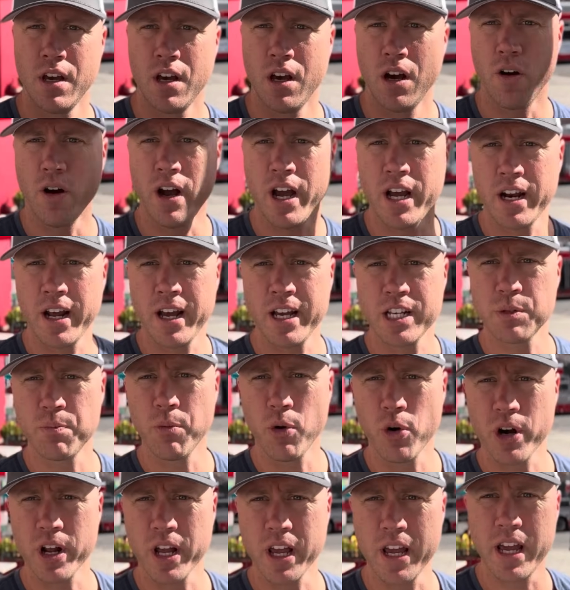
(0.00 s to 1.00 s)
All right, nice
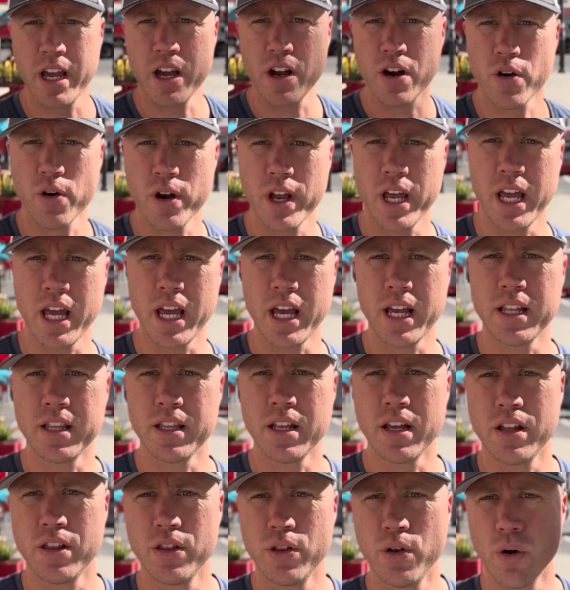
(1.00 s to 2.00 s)
morning here
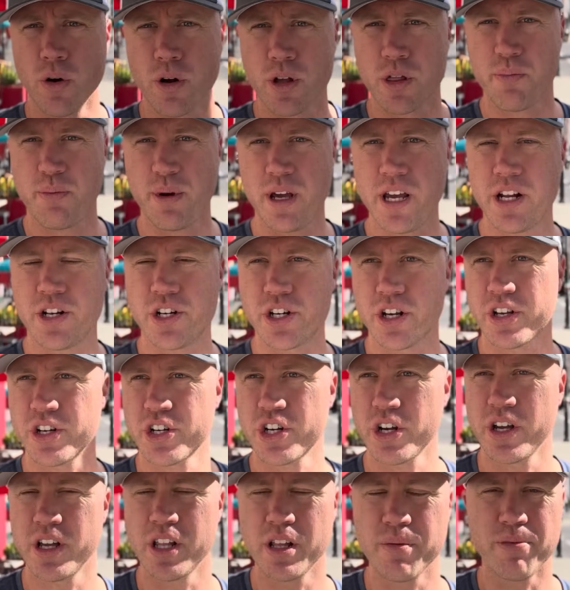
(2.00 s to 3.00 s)
in North Beach. I'll
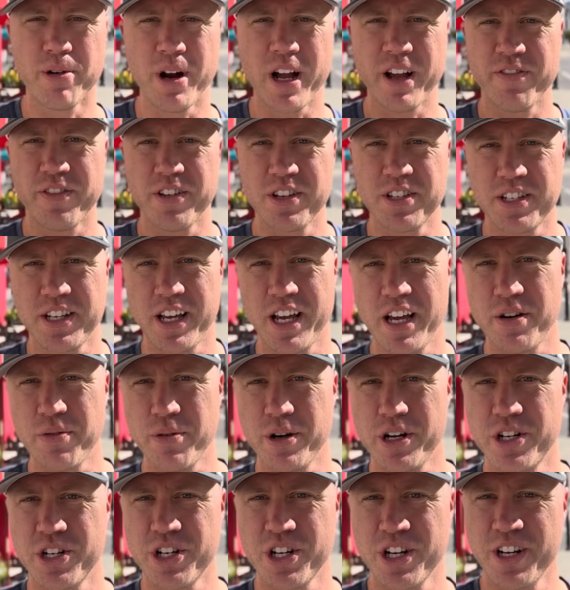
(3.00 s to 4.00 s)
show you the breakfast
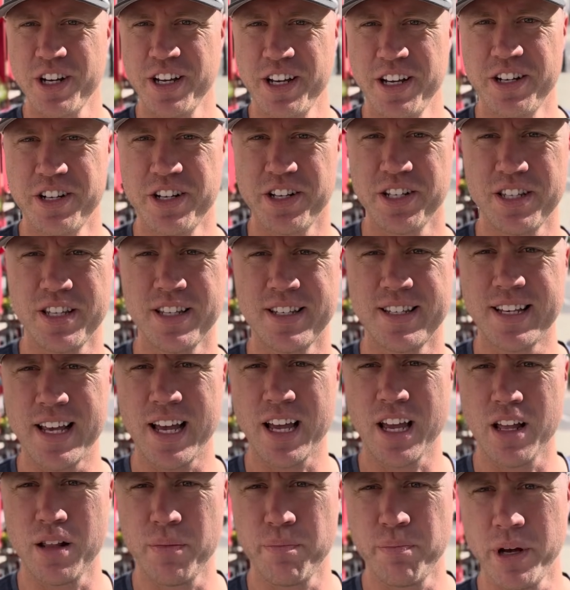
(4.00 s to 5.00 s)
sandwich in just a
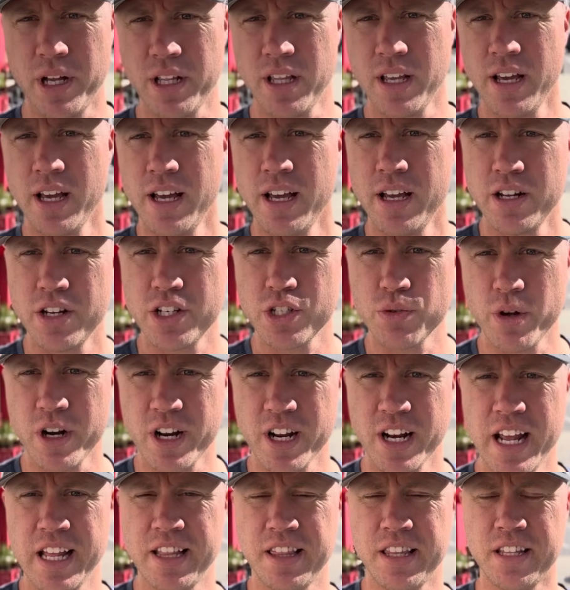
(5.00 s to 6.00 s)
second, but just want
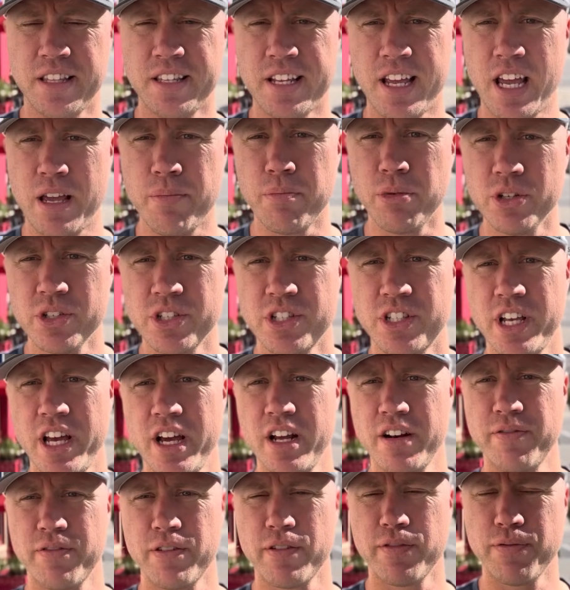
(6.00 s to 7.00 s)
to get the table
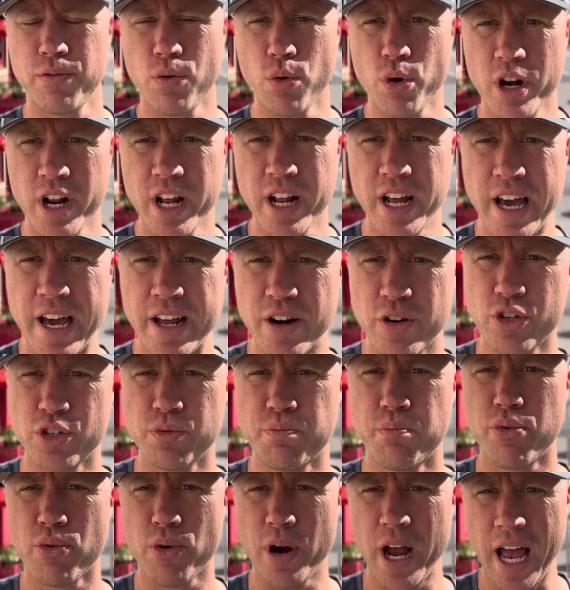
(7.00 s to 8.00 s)
set for 49ers
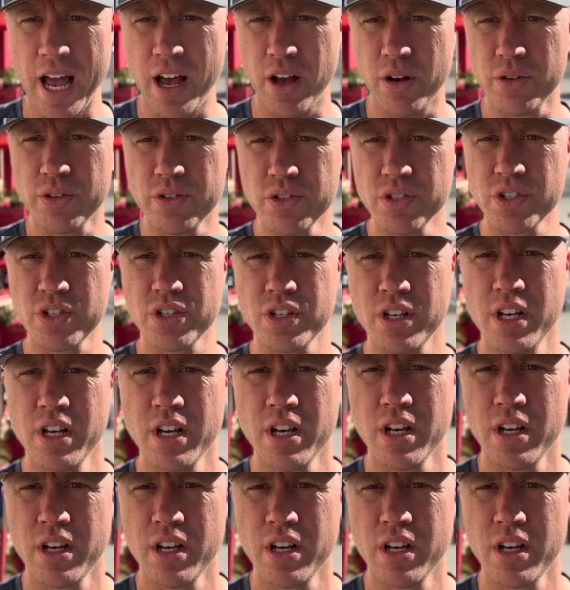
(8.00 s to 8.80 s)
Browns.